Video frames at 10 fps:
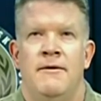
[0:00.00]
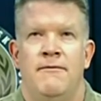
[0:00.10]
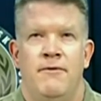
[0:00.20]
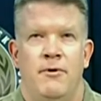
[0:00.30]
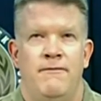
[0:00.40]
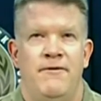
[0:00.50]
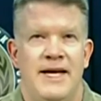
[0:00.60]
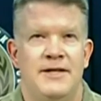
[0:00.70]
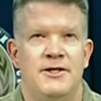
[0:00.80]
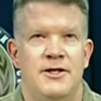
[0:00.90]
For
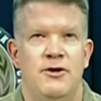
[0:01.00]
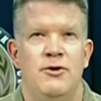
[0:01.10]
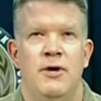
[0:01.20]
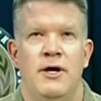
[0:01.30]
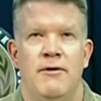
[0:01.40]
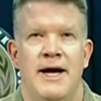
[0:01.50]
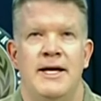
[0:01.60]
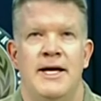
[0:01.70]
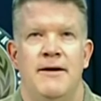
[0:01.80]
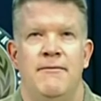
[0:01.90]
phase two,
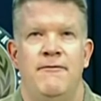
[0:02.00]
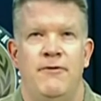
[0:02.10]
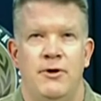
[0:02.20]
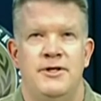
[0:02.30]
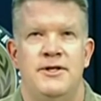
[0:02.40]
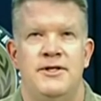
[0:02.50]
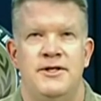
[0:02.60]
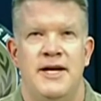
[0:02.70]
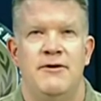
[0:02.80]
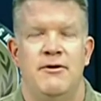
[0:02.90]
Iraqi forces
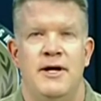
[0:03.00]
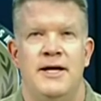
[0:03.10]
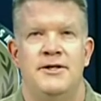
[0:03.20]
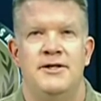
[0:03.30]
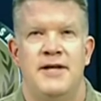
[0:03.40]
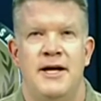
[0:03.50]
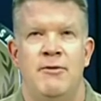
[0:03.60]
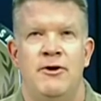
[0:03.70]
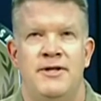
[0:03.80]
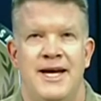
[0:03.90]
synchronized
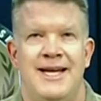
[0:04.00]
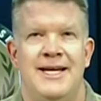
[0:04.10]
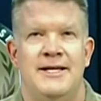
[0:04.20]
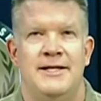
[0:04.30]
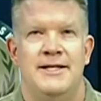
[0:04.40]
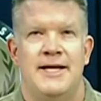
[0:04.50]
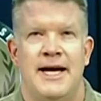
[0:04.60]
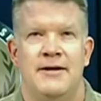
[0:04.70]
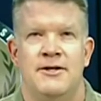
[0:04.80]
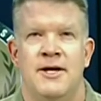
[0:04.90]
simultaneous
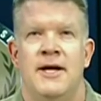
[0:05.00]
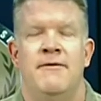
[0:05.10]
attacks